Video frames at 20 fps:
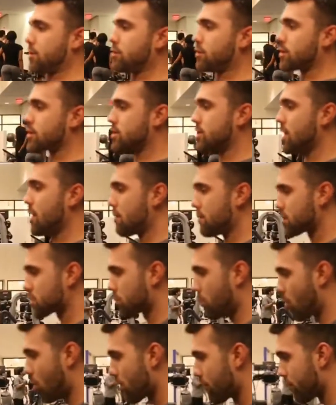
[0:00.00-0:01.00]
And you can see how
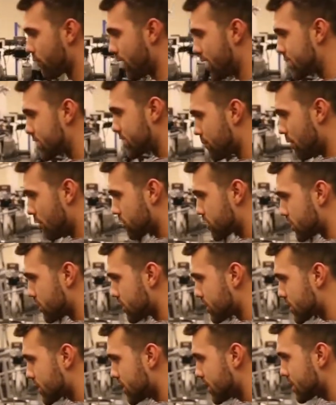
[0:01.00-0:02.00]
much more of a range of motion
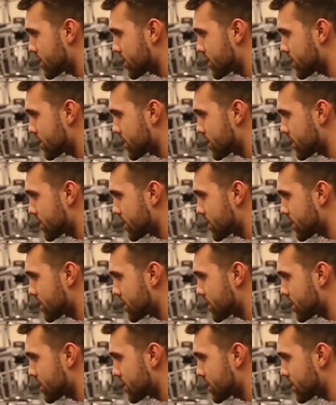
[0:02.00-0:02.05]
this